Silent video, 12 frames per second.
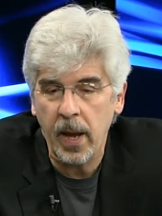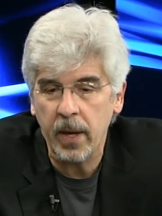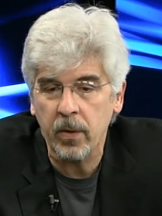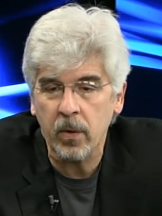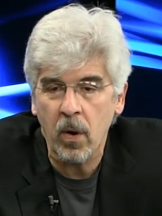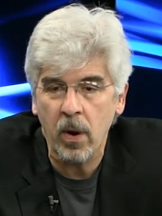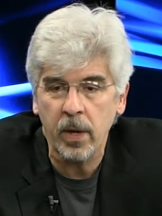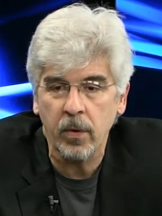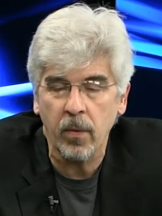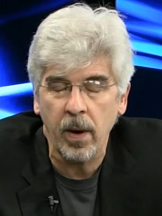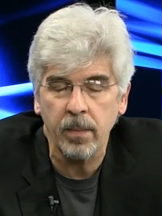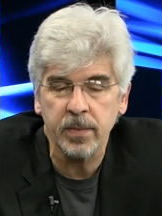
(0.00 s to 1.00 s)

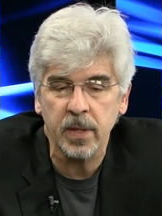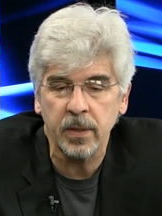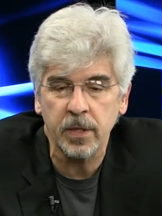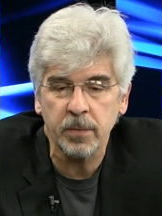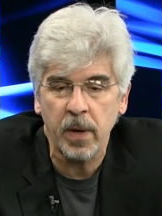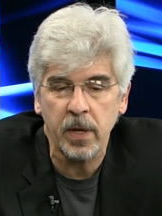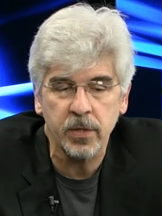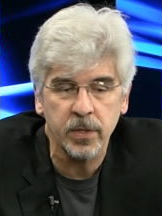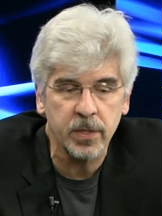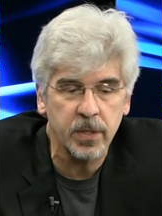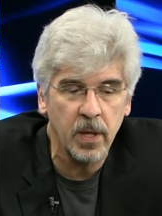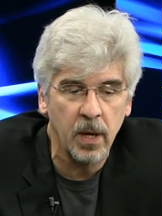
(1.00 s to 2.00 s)
echocardiograms on these
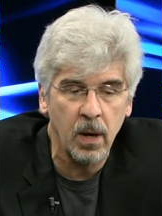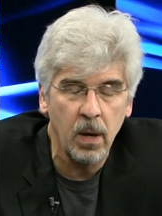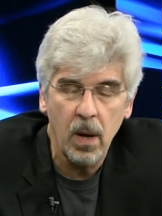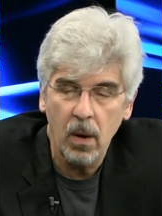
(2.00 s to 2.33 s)
patients uh,